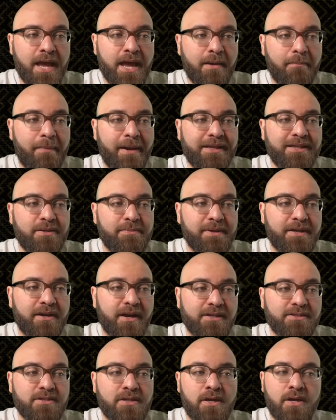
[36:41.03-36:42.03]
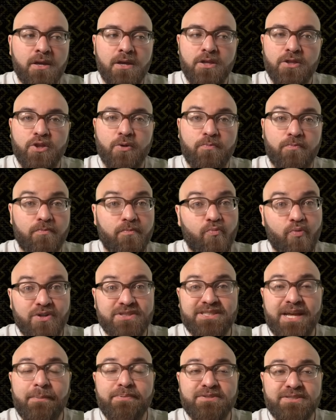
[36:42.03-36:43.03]
mainly because the
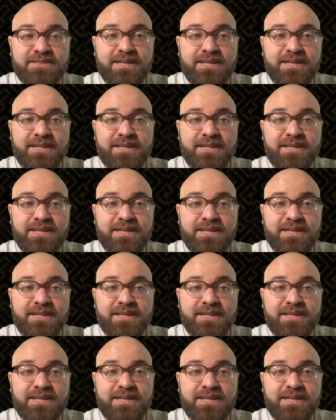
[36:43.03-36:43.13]
receptions